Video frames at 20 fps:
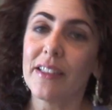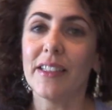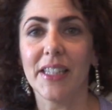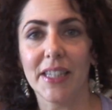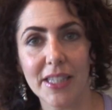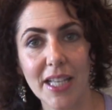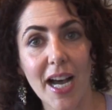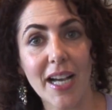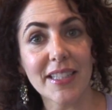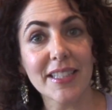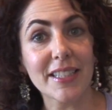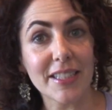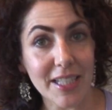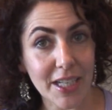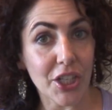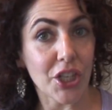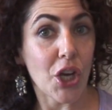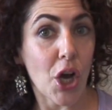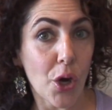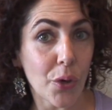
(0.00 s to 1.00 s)

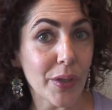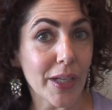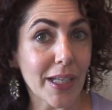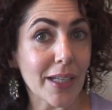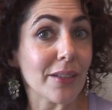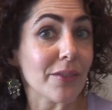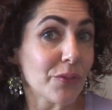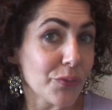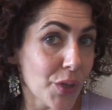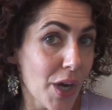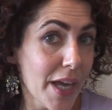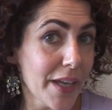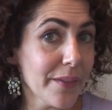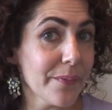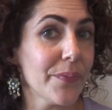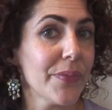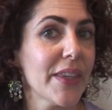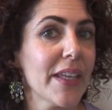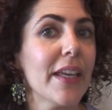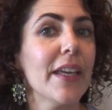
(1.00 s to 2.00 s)
non-stick coating, right?
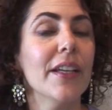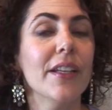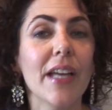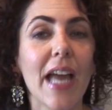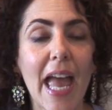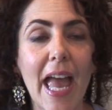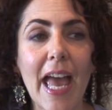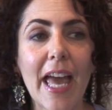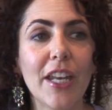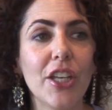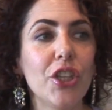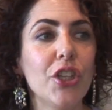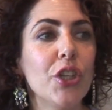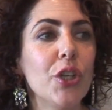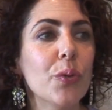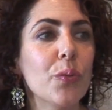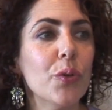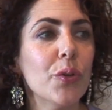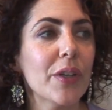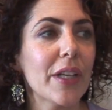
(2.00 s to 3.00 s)
And
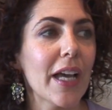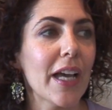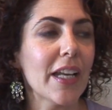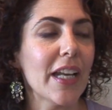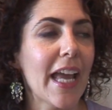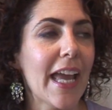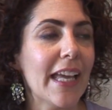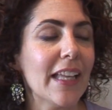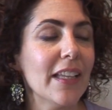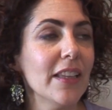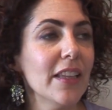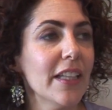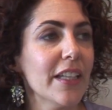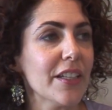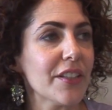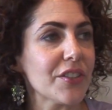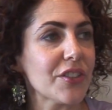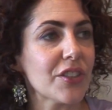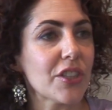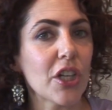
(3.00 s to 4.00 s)
you will get a
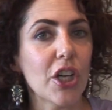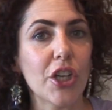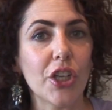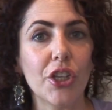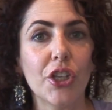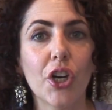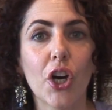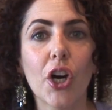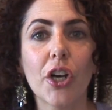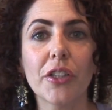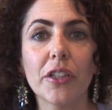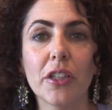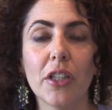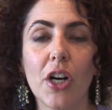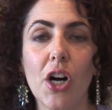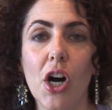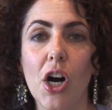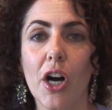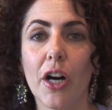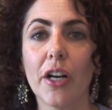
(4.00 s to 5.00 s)
list, a yard
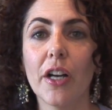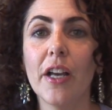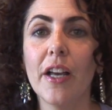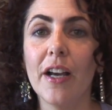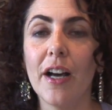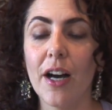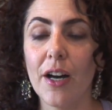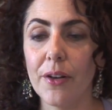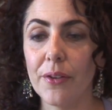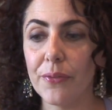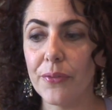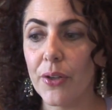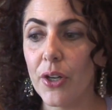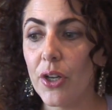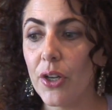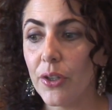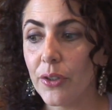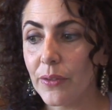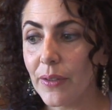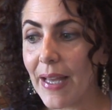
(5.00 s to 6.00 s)
long, of
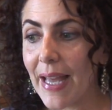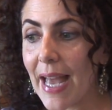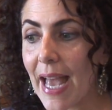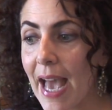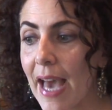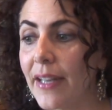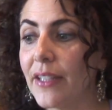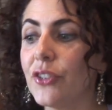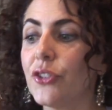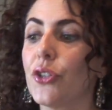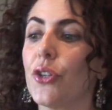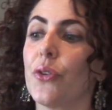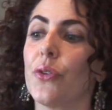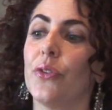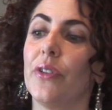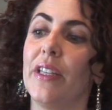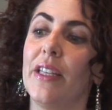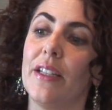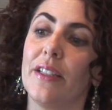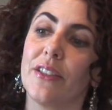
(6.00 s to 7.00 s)

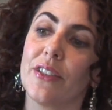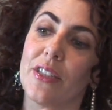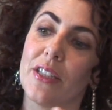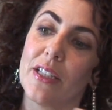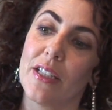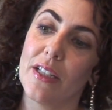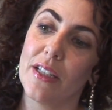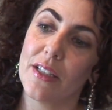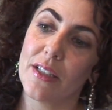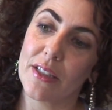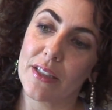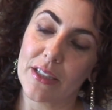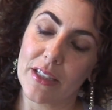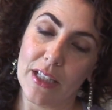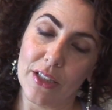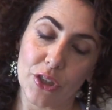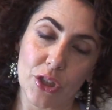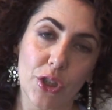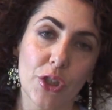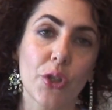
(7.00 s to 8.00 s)
anecdotal incidents
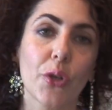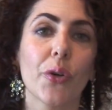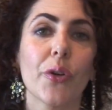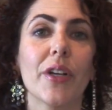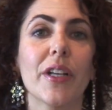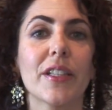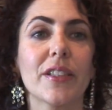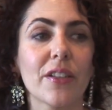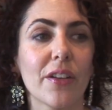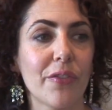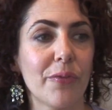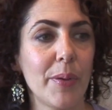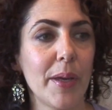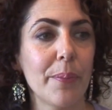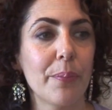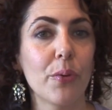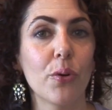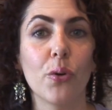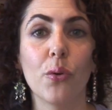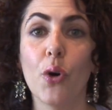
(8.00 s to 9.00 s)
and stories of
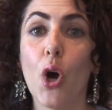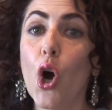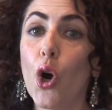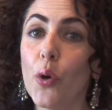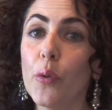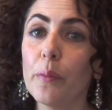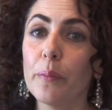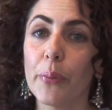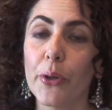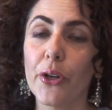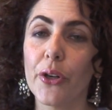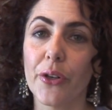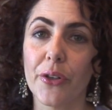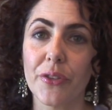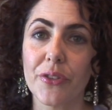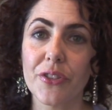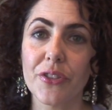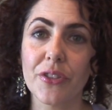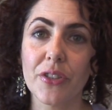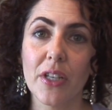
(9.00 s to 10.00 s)
people who own
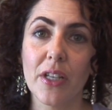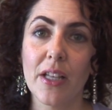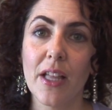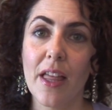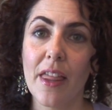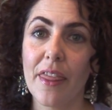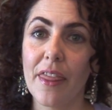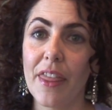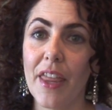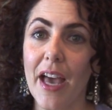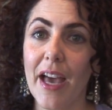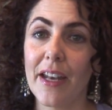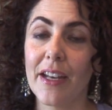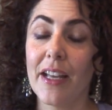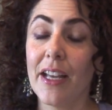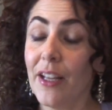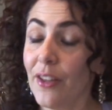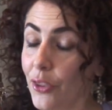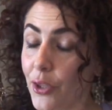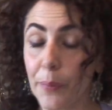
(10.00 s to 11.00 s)
birds that
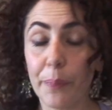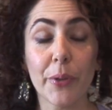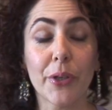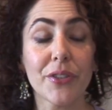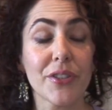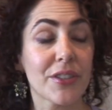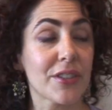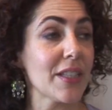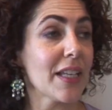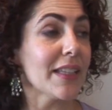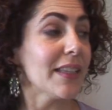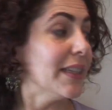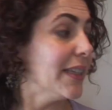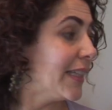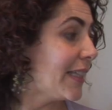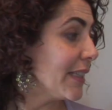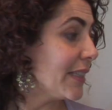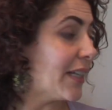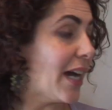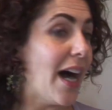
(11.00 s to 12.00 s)
their birds
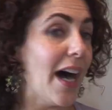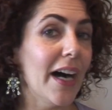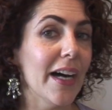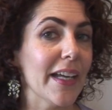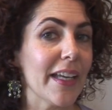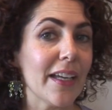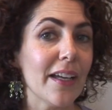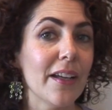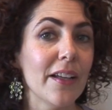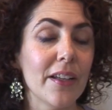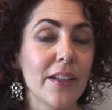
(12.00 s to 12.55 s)
suddenly die